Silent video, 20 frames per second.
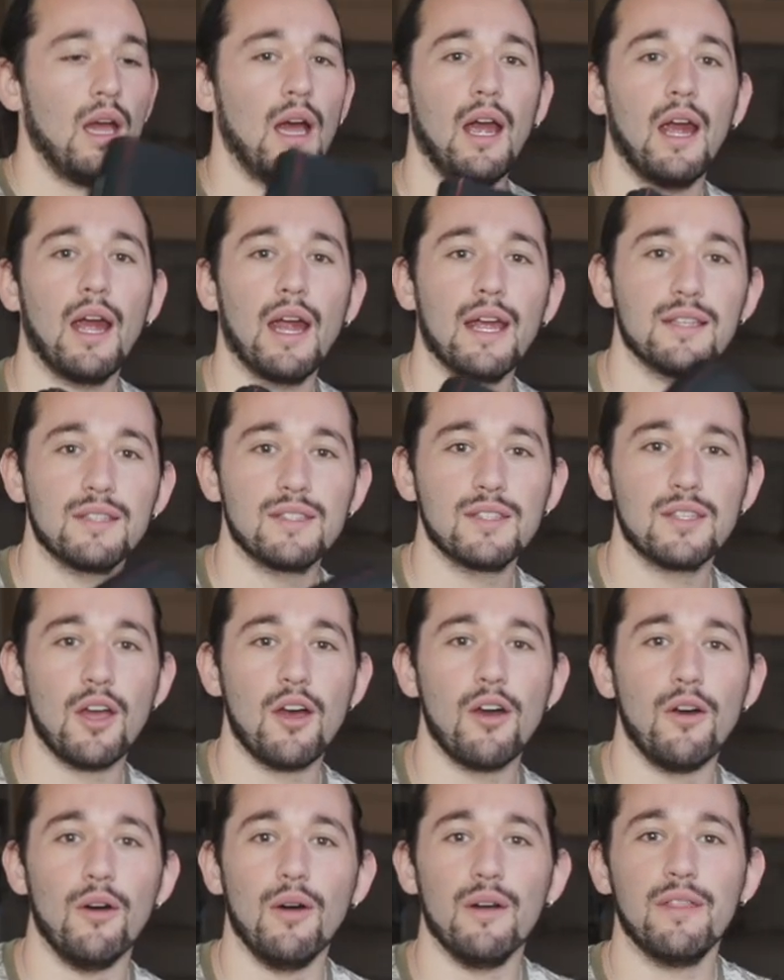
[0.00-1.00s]
All right,
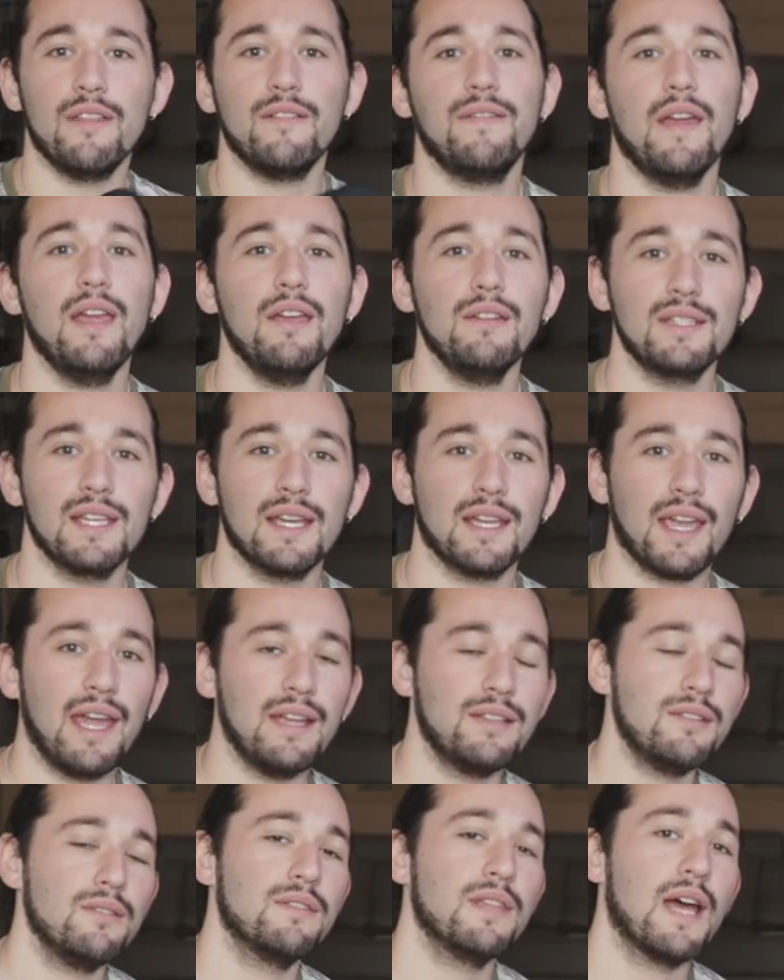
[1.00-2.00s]
so the FeiyuTech
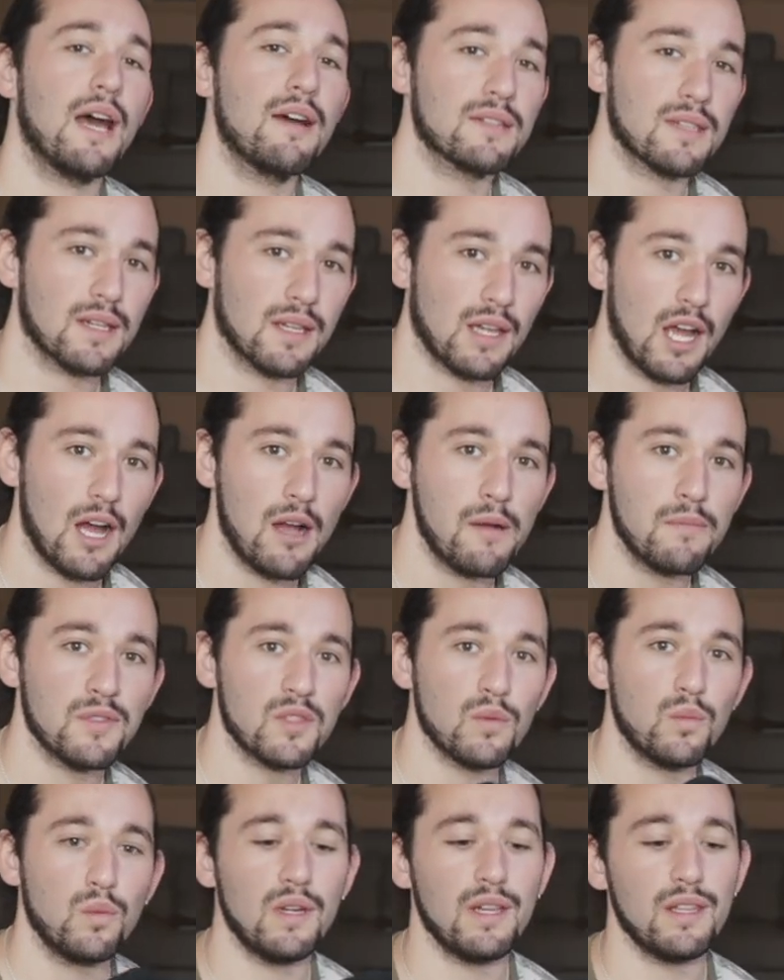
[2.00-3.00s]
A2000
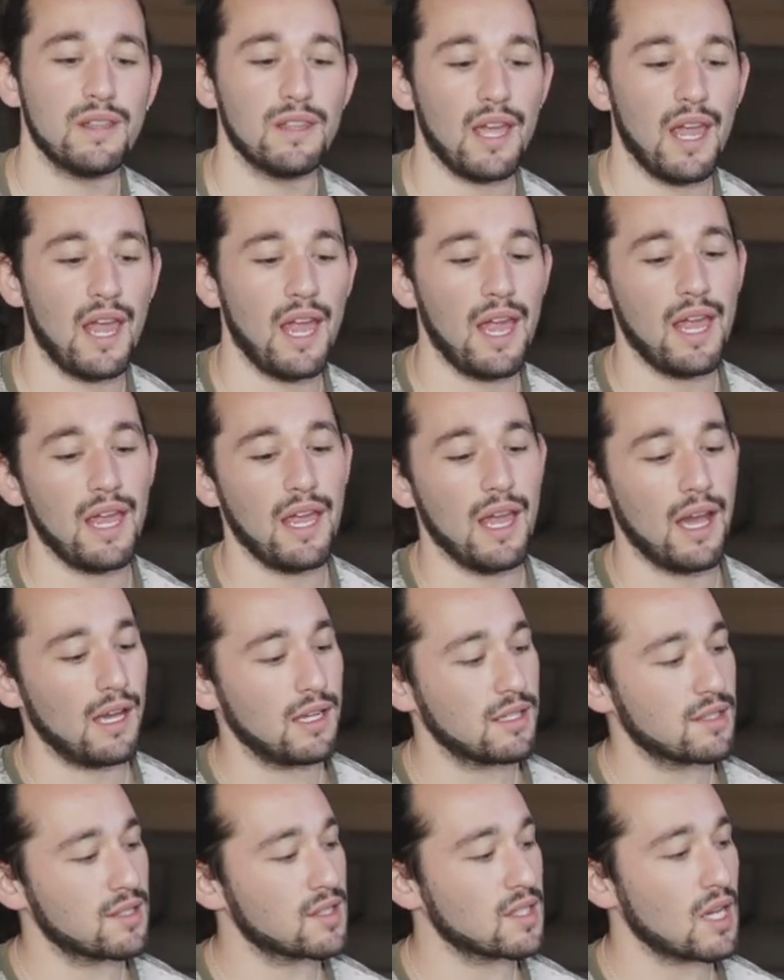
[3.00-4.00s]
comes with a
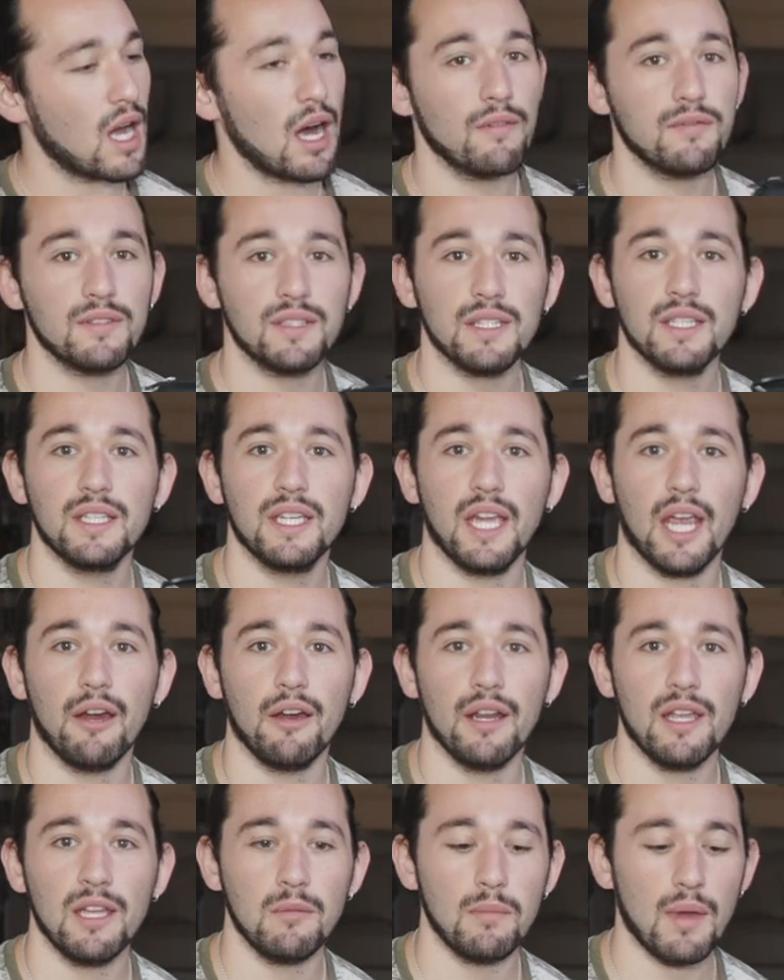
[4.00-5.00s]
soft
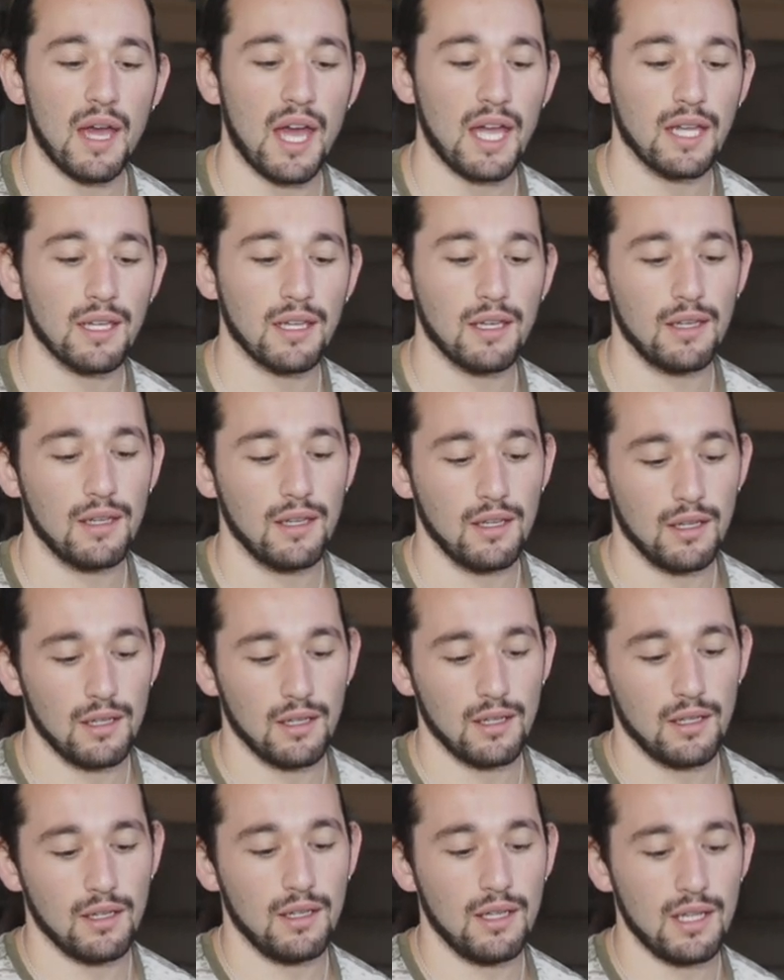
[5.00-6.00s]
carrying bag.
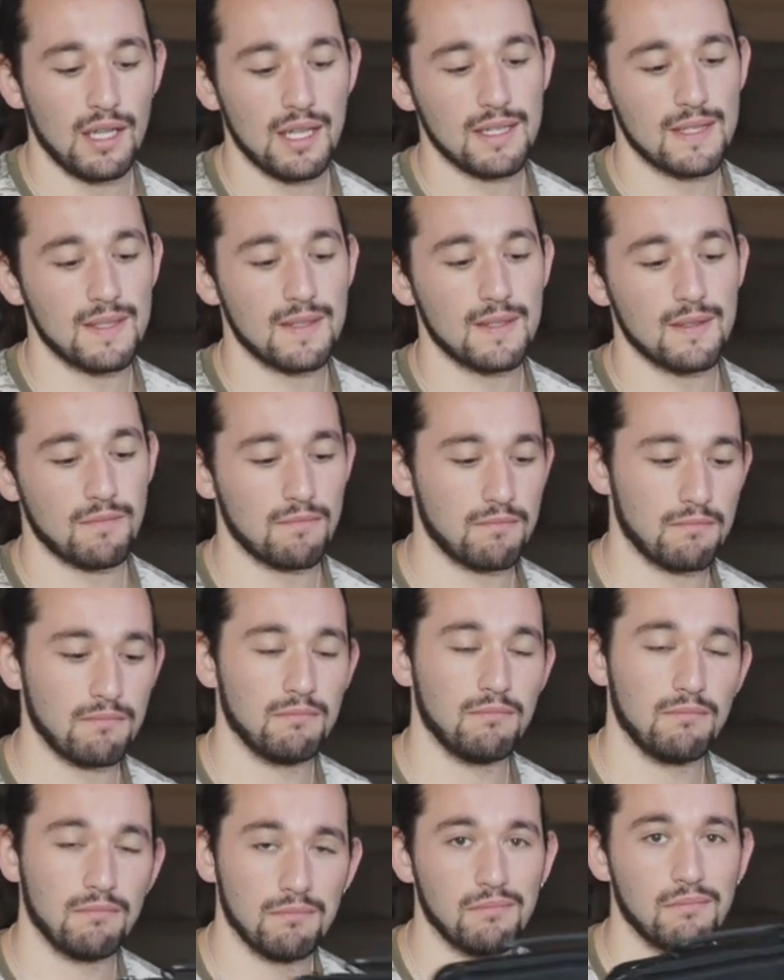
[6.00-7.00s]
It's
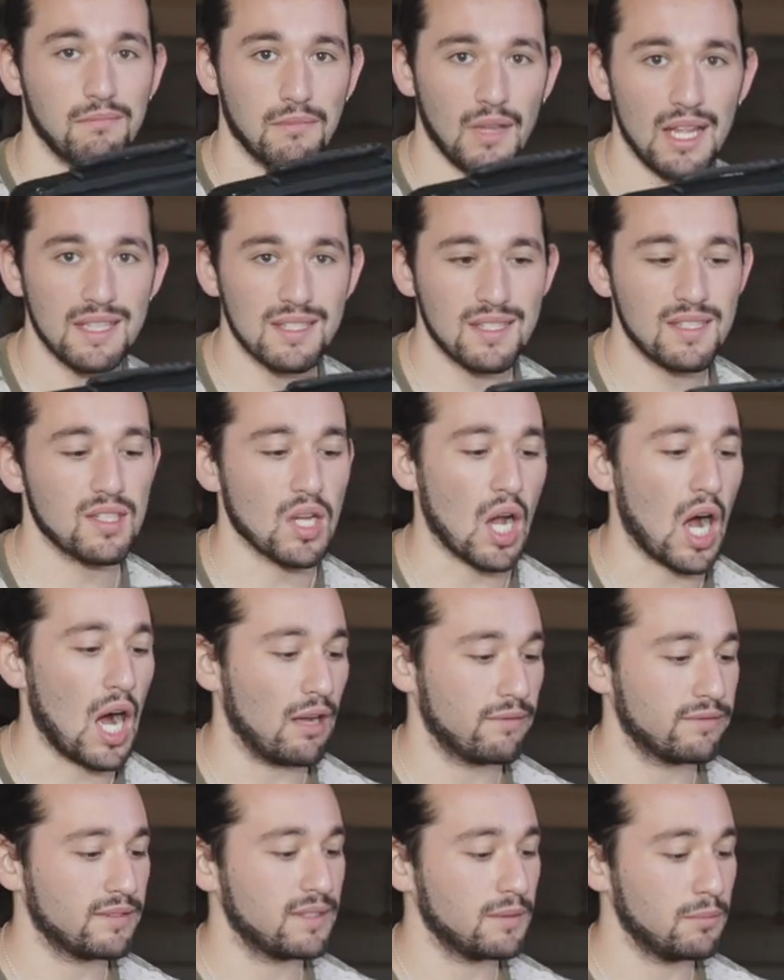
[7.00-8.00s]

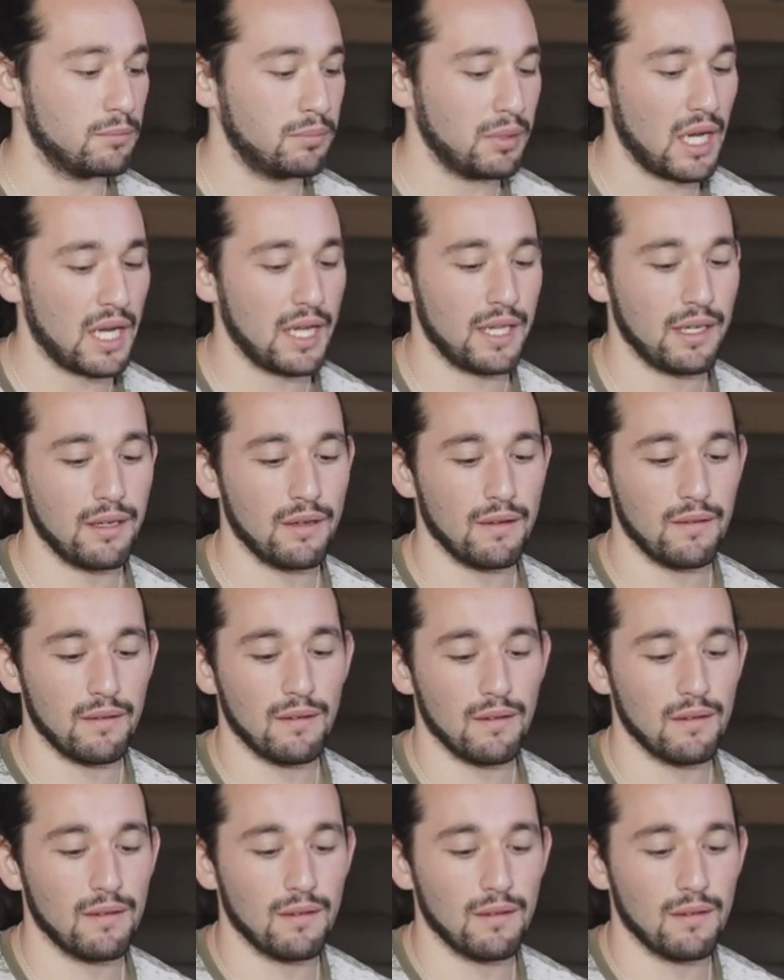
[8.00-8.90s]
soft, but